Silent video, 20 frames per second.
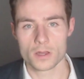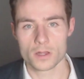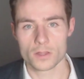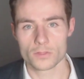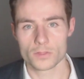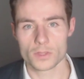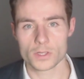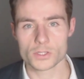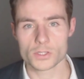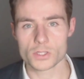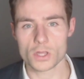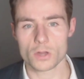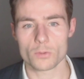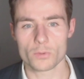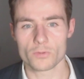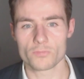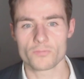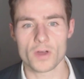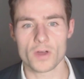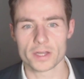Let's start
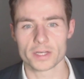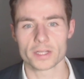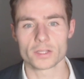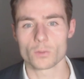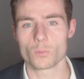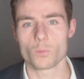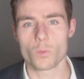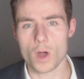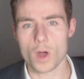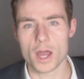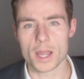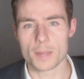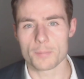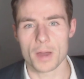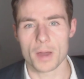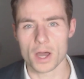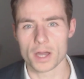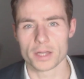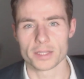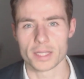with finding the why
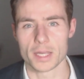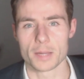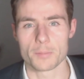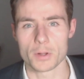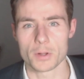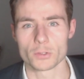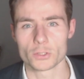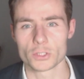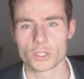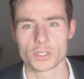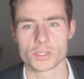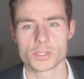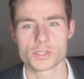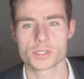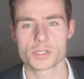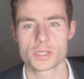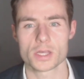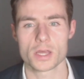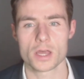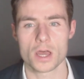behind the
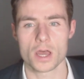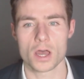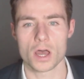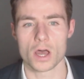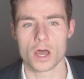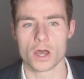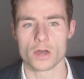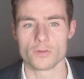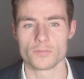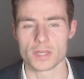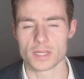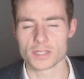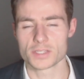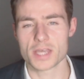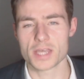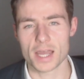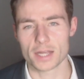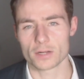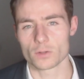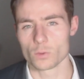emotions of the
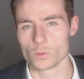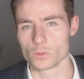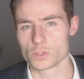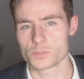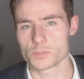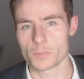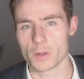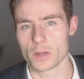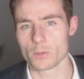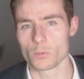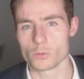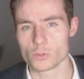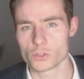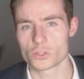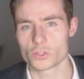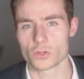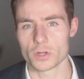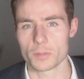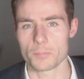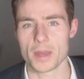attack launched by Wall
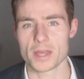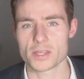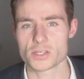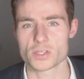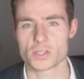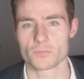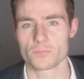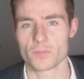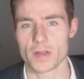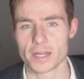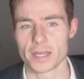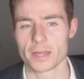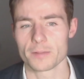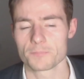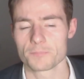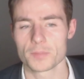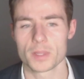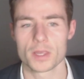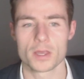Street bets and Reddit.